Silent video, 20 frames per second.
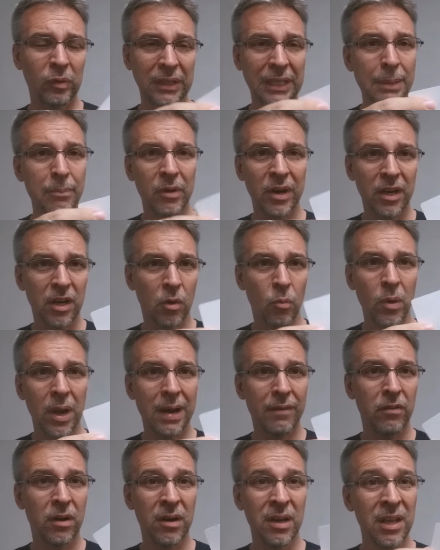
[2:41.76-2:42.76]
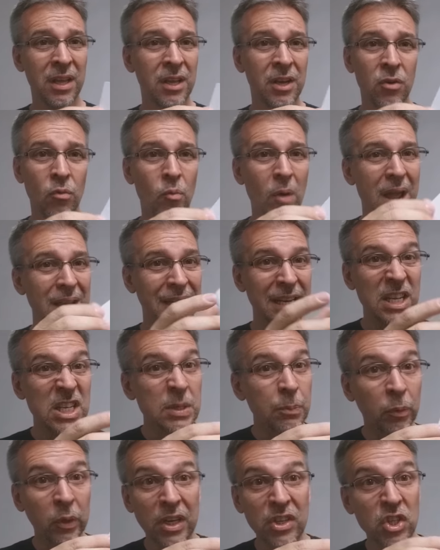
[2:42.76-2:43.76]
limerick or whatever, write
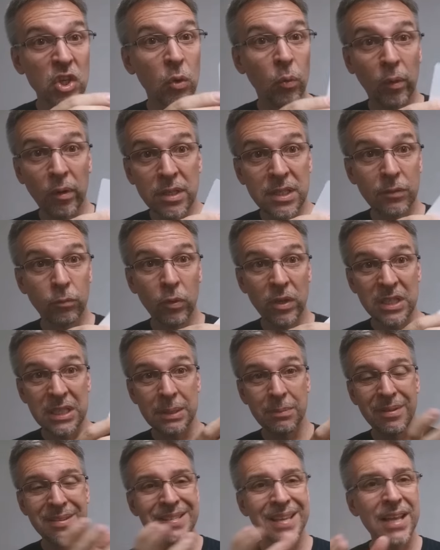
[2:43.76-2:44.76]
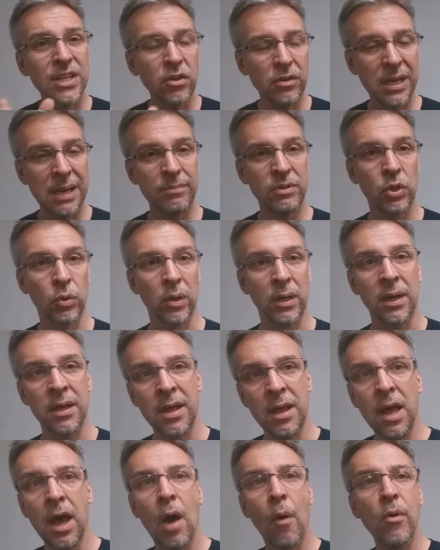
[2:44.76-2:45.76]
inspirational words of wisdom, and sign your name to it.
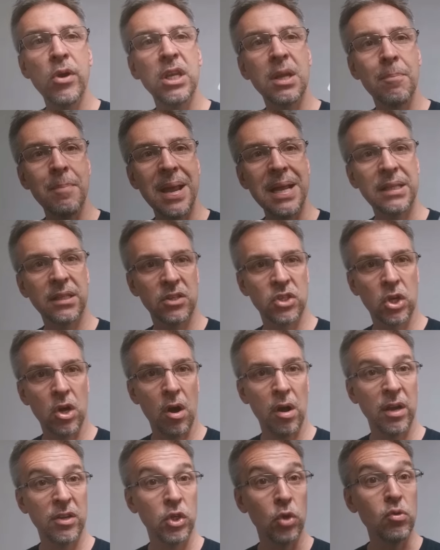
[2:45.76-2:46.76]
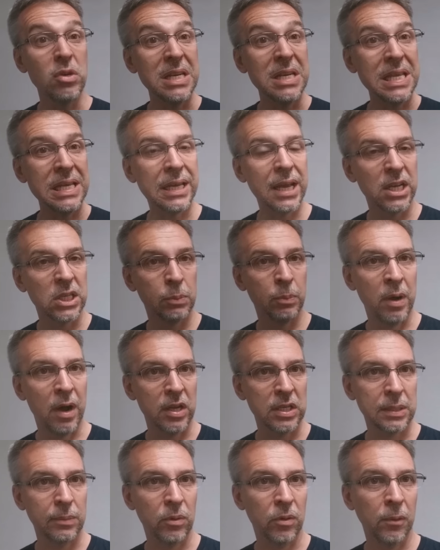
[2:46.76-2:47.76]
I want you to make this card as unique as
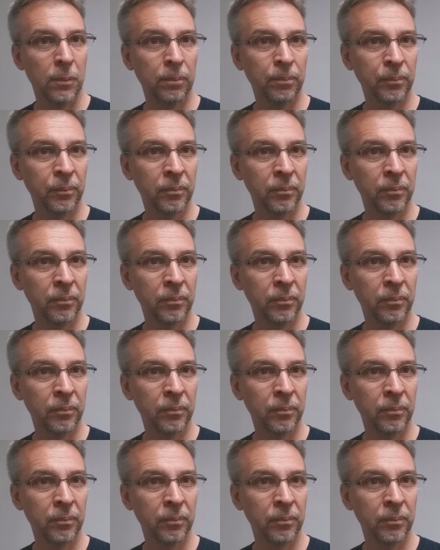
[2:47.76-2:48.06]
possible.